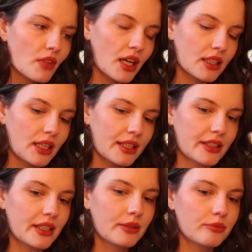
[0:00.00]
and like
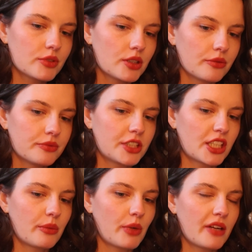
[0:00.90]
the sort of
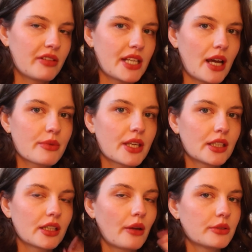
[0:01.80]
chicken wiry type thing
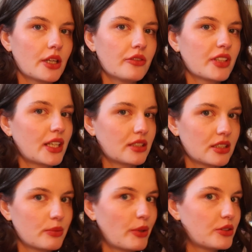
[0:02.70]
that goes over that, they're
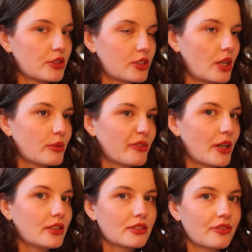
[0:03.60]
supposed to stop the
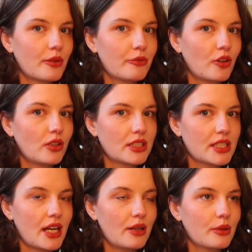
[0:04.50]
birds from falling
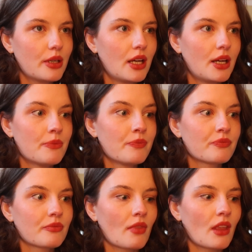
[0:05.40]
down,
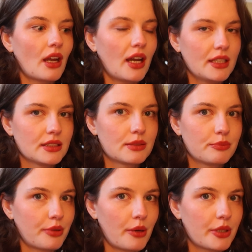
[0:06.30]
has
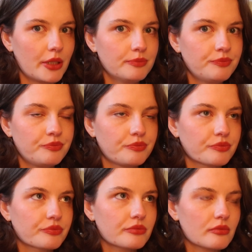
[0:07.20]
broken,
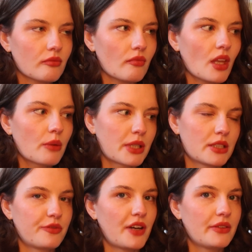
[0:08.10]

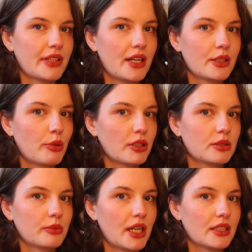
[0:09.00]
because we found that at the
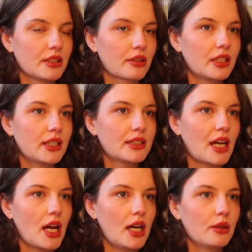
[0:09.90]
bottom there, so cleared
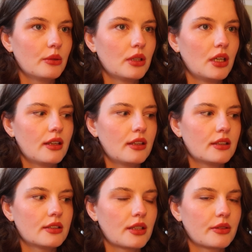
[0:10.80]
that out.
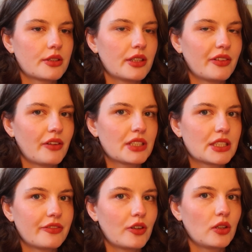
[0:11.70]
So they've
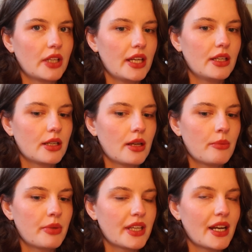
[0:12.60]
obviously fallen in,
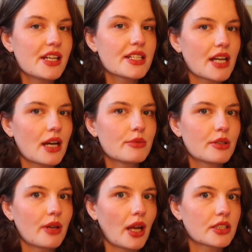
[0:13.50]
but then any time
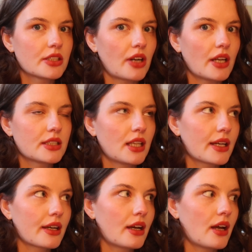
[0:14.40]
that we actually try to
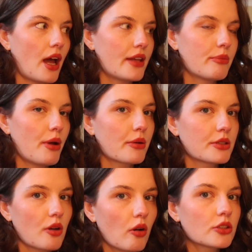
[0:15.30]
like either poke a
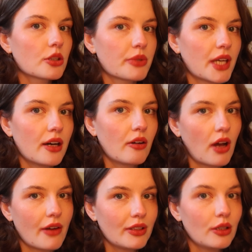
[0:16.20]
torch up there or
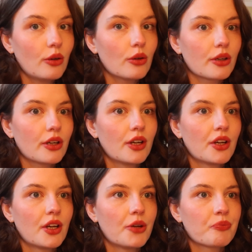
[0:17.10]
have a look,
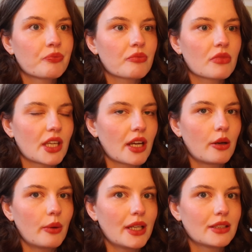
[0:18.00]
they go
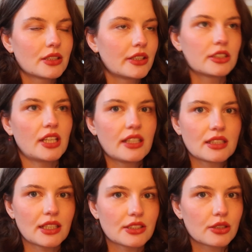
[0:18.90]
away. So you just hear
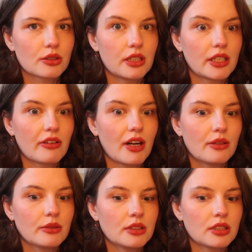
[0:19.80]
this like scuttling
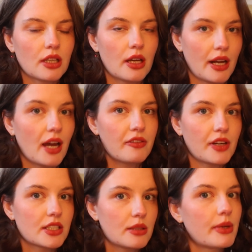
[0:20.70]
around, and have
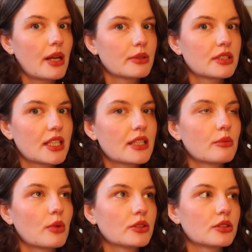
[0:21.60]
actually been able to see
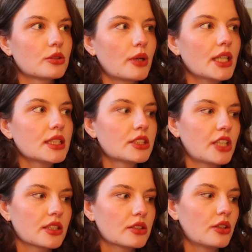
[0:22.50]
them once or twice.
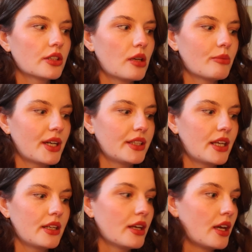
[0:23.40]
Jack saw them, and
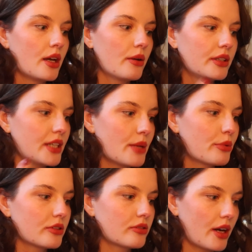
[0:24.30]
then when the
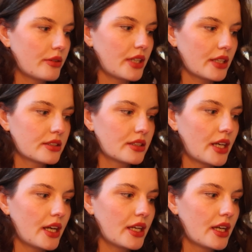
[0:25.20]
neighbour was around
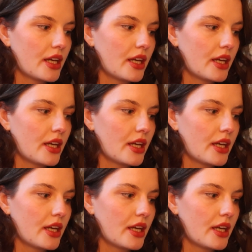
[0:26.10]
yesterday,